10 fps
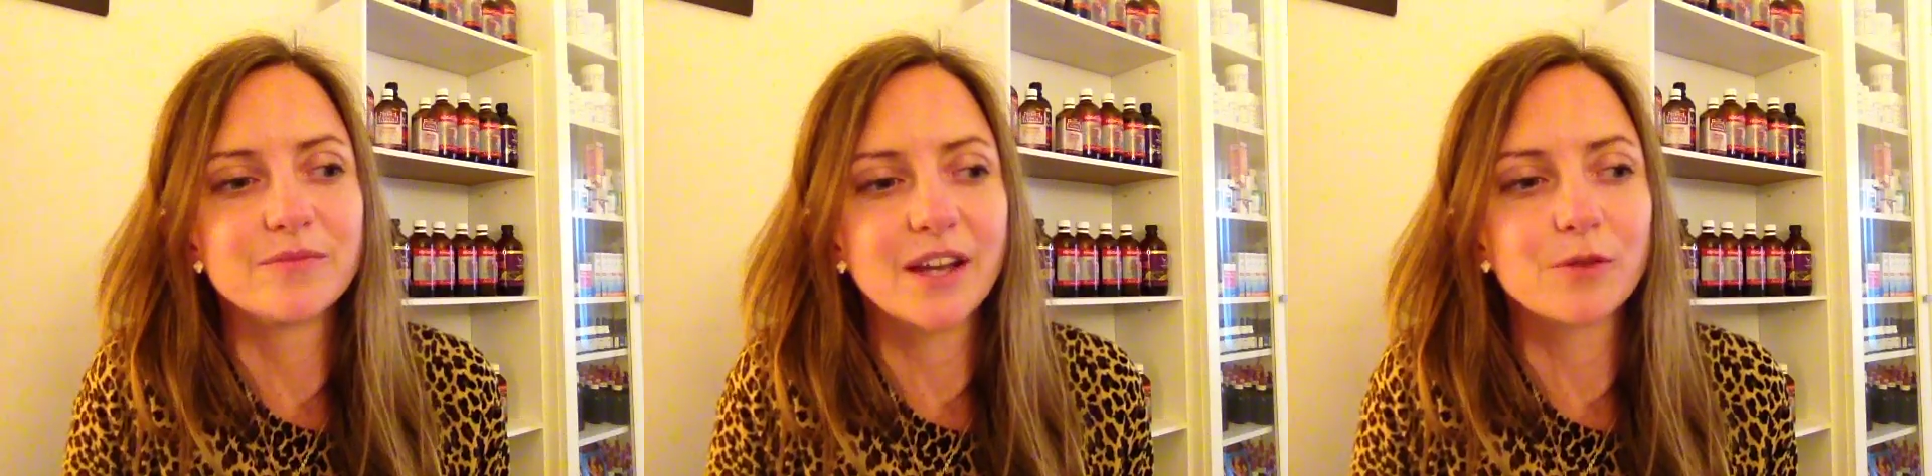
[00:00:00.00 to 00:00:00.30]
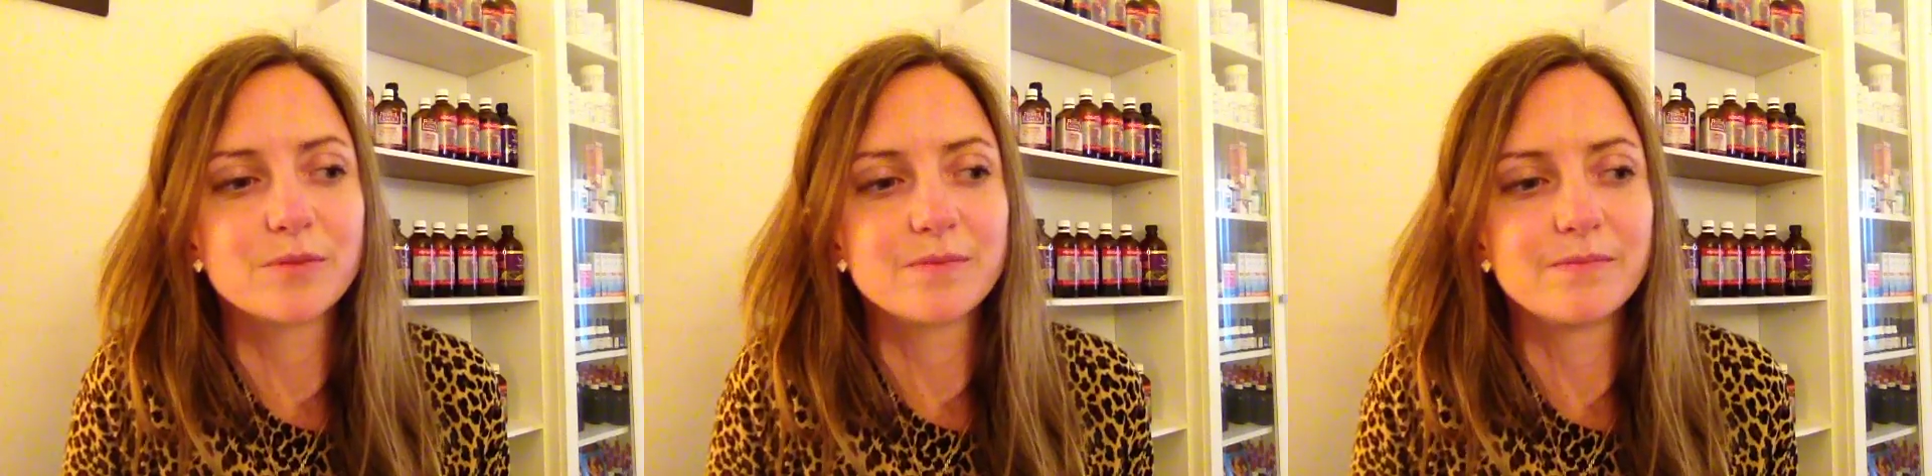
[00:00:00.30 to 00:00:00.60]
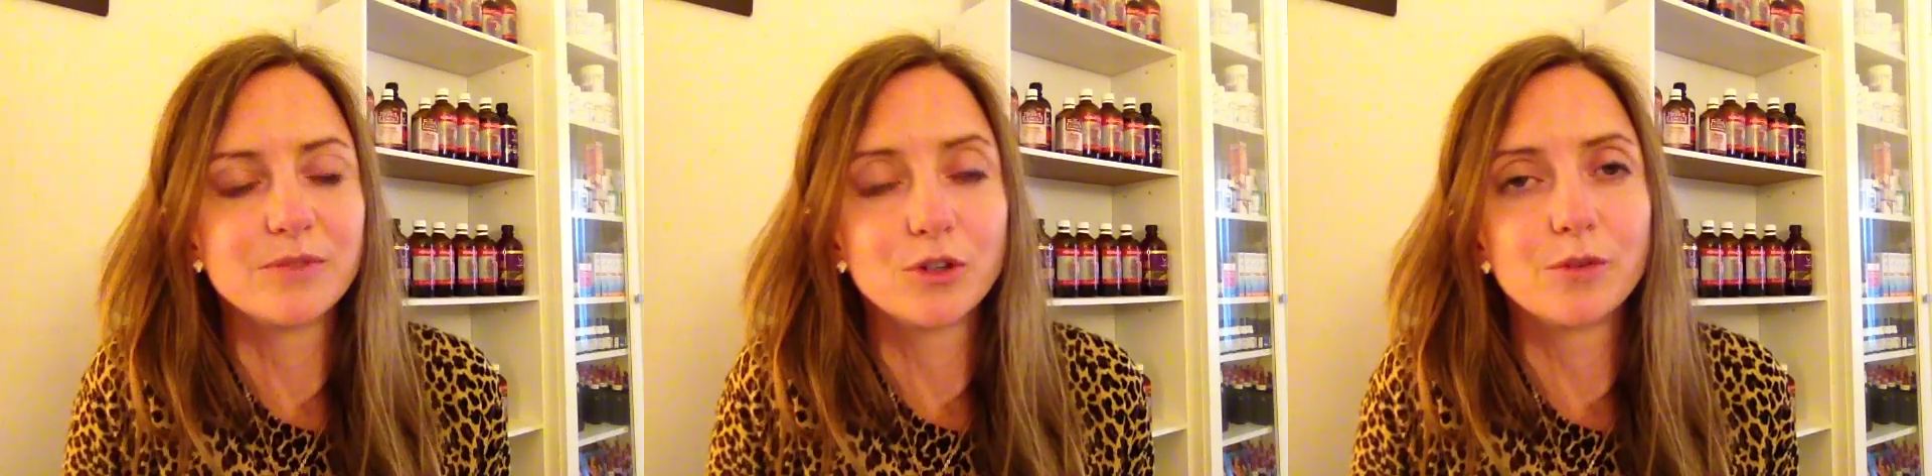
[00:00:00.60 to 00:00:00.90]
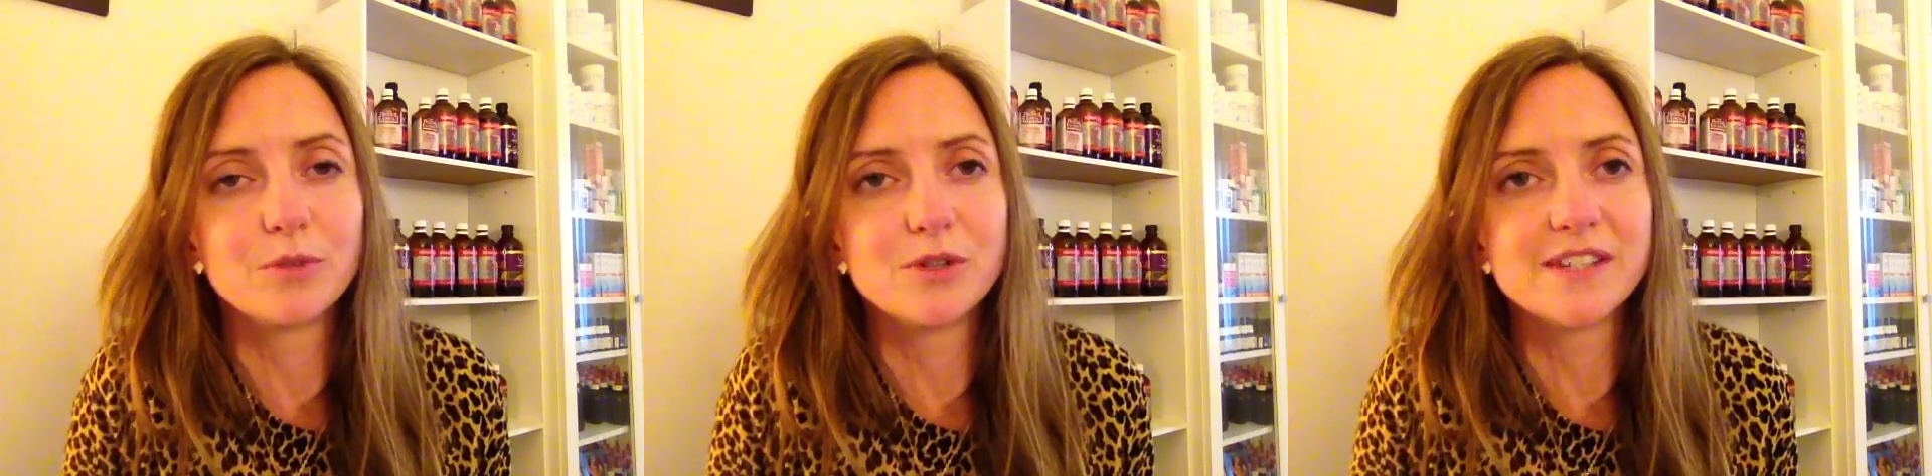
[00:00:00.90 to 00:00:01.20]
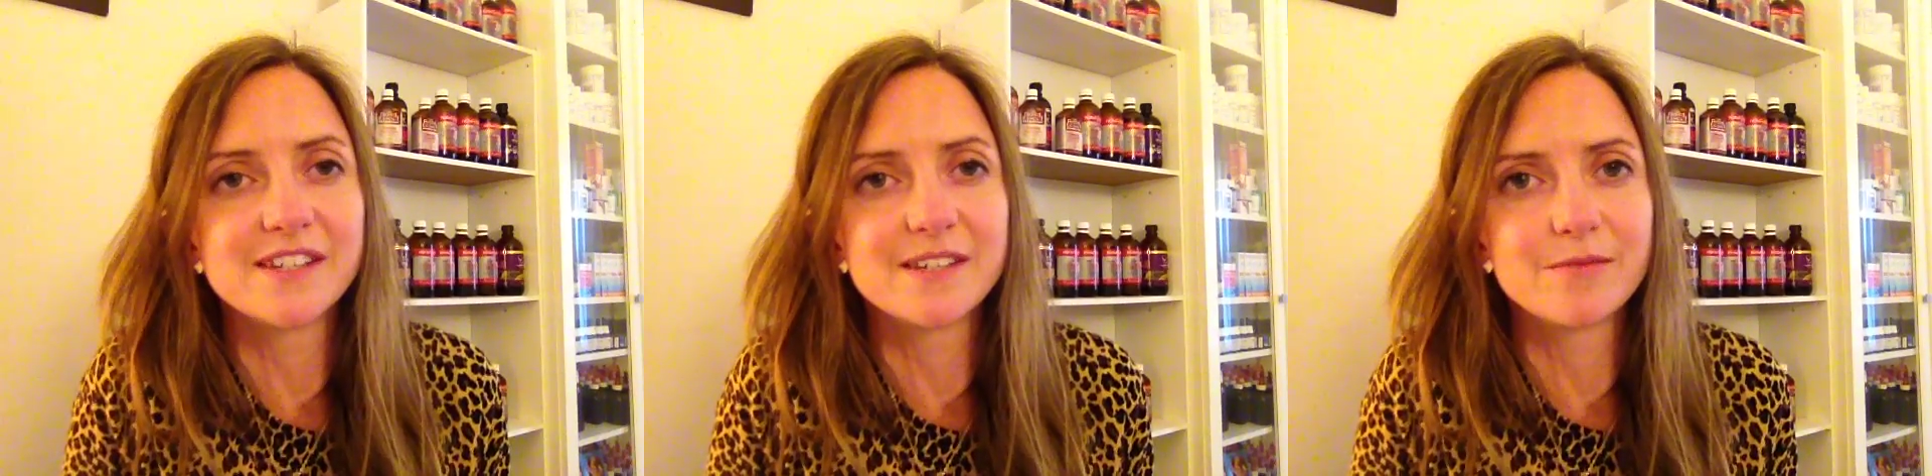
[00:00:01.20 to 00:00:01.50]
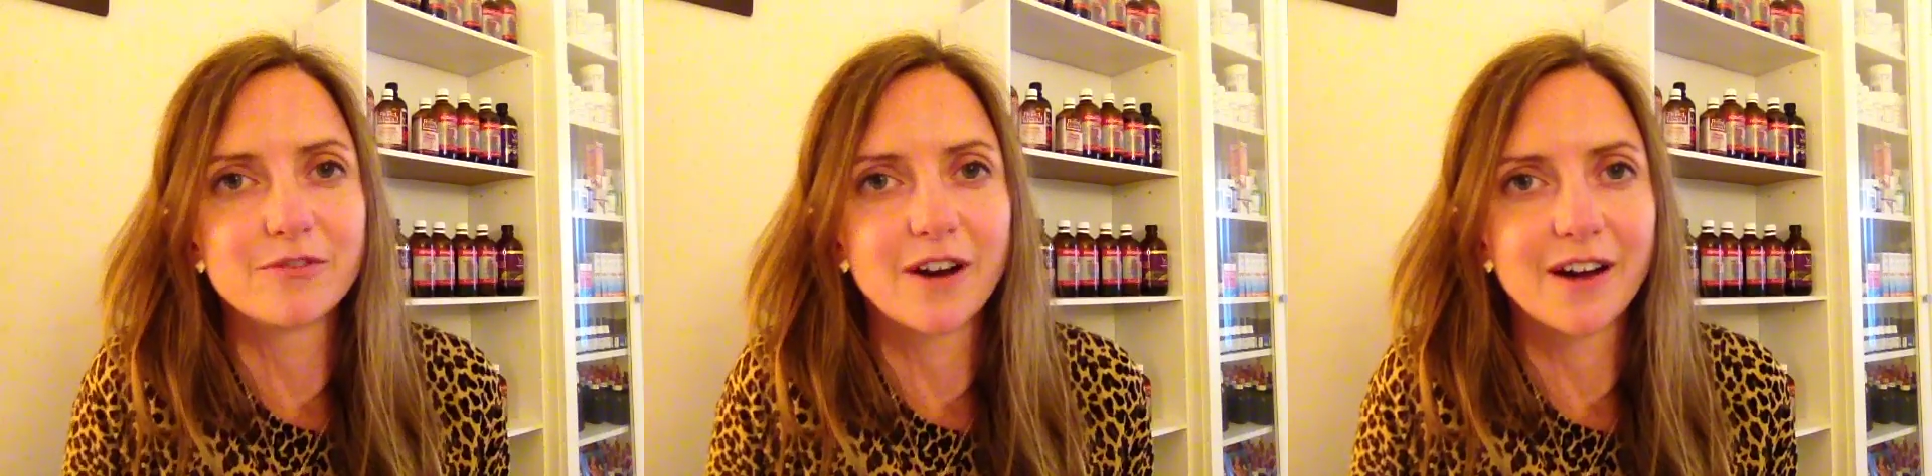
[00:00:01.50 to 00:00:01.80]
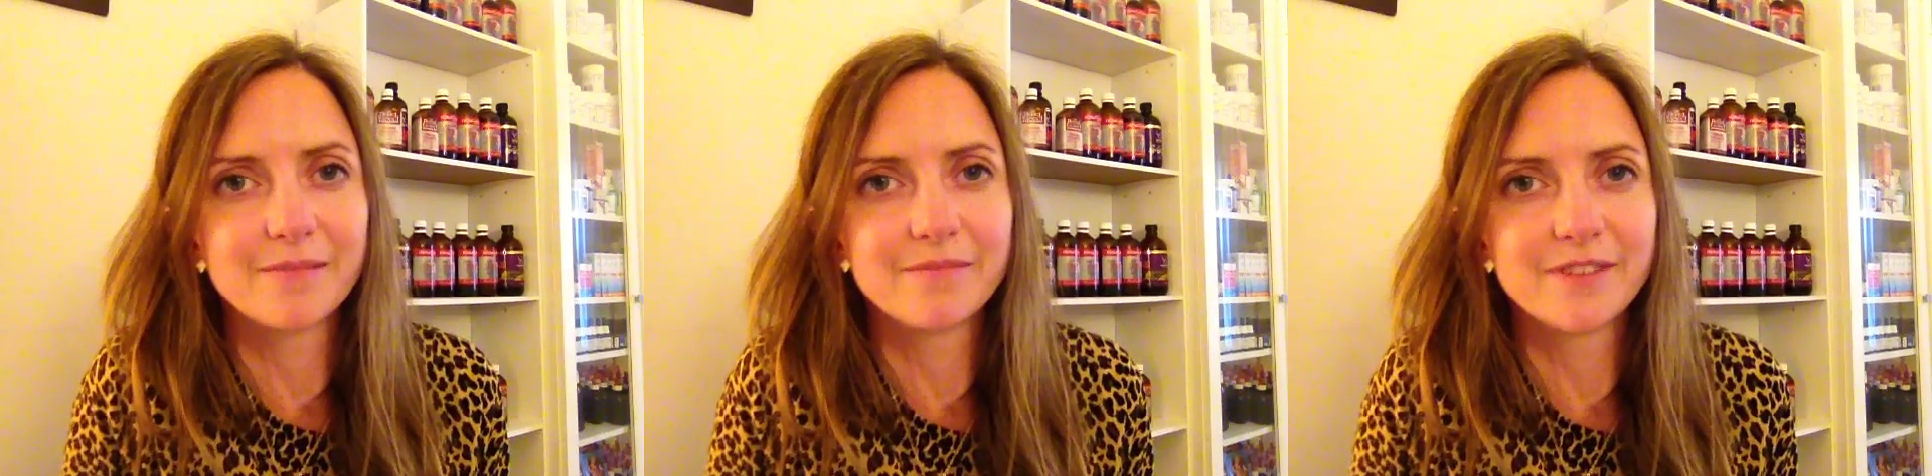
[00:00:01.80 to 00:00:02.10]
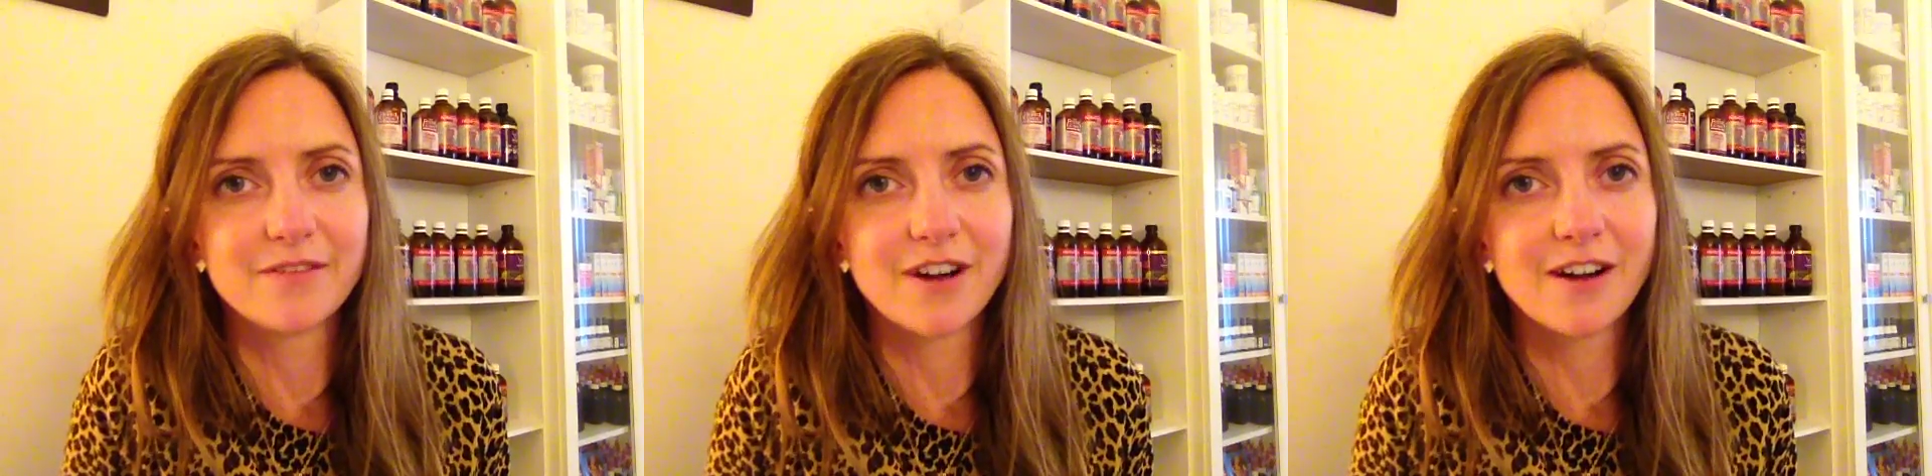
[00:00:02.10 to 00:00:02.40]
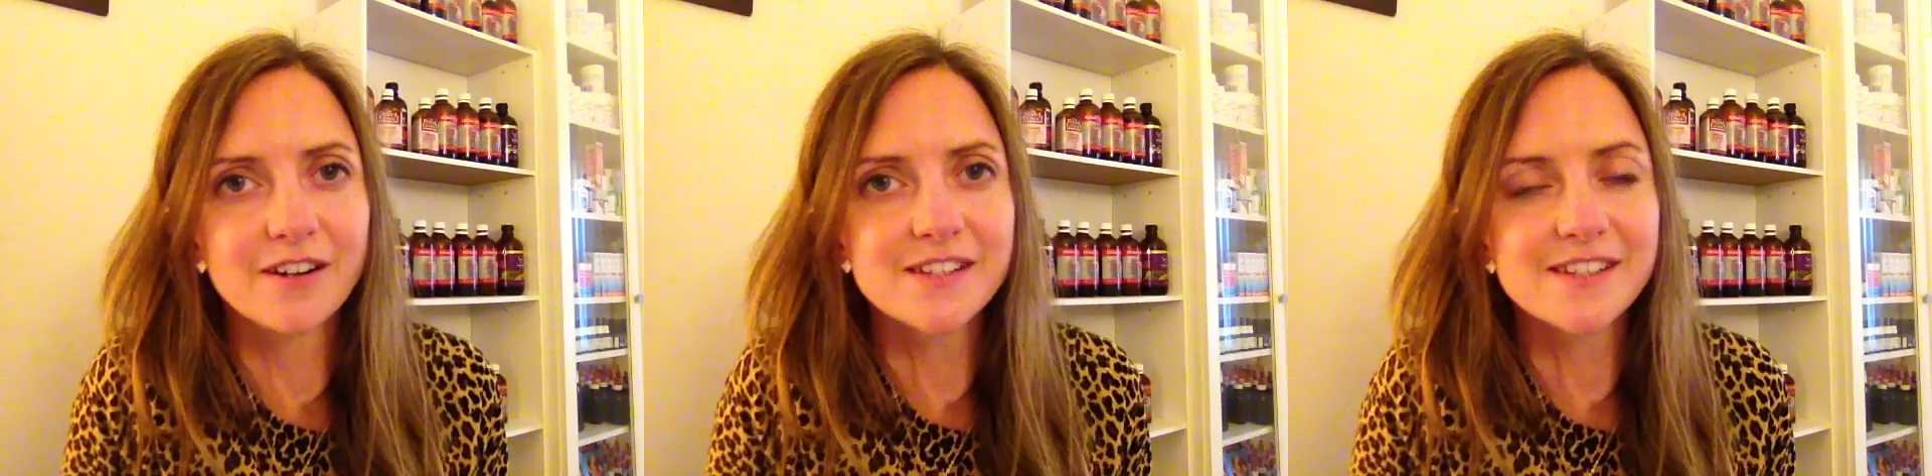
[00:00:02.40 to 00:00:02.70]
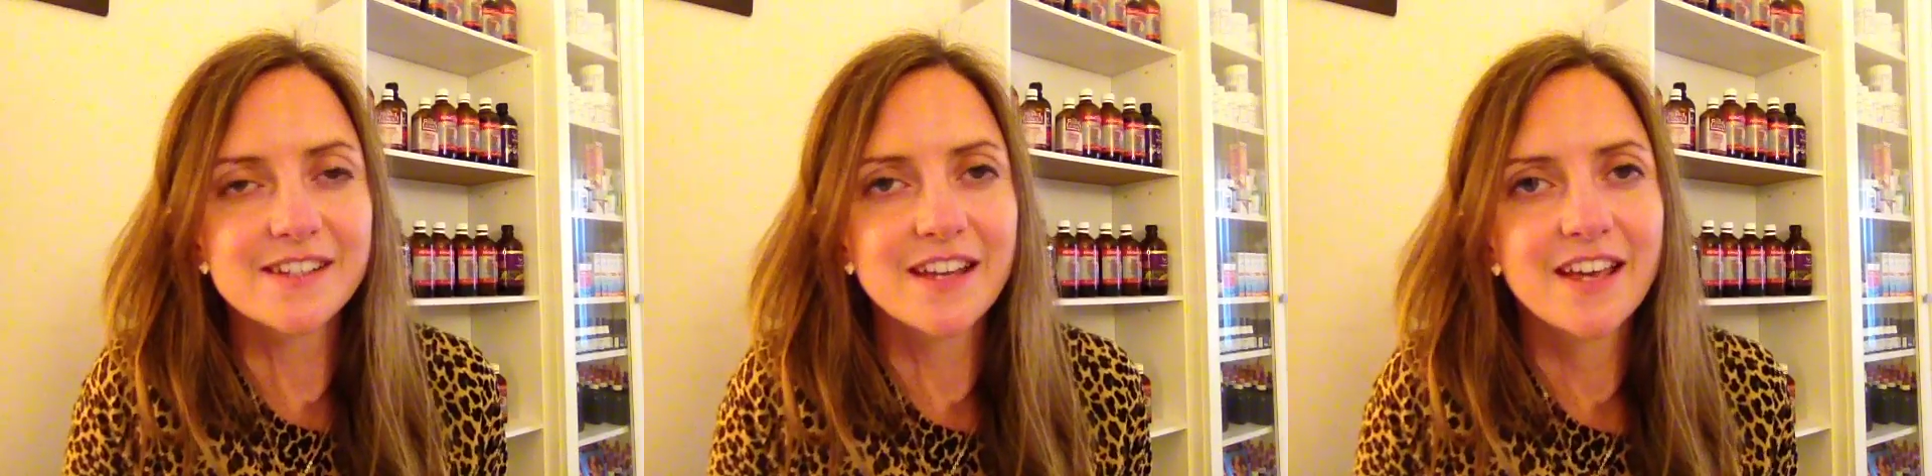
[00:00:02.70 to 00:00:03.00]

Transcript: help your immune system fight the virus.